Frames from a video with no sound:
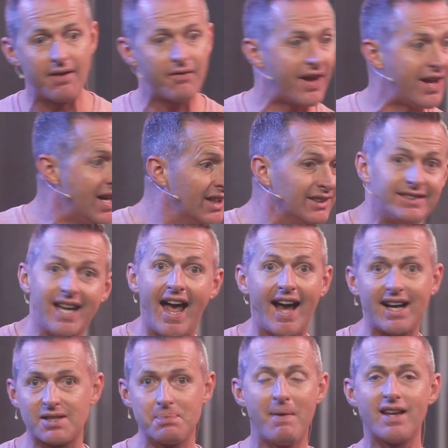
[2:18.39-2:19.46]
Give a
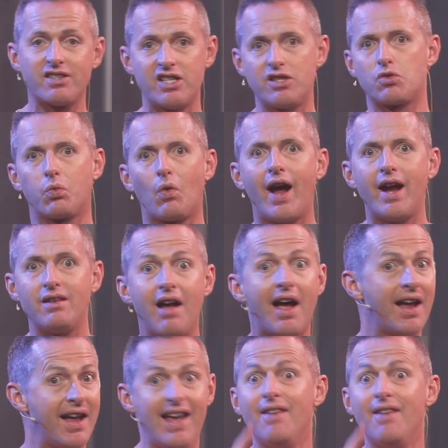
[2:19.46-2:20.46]
text message right now,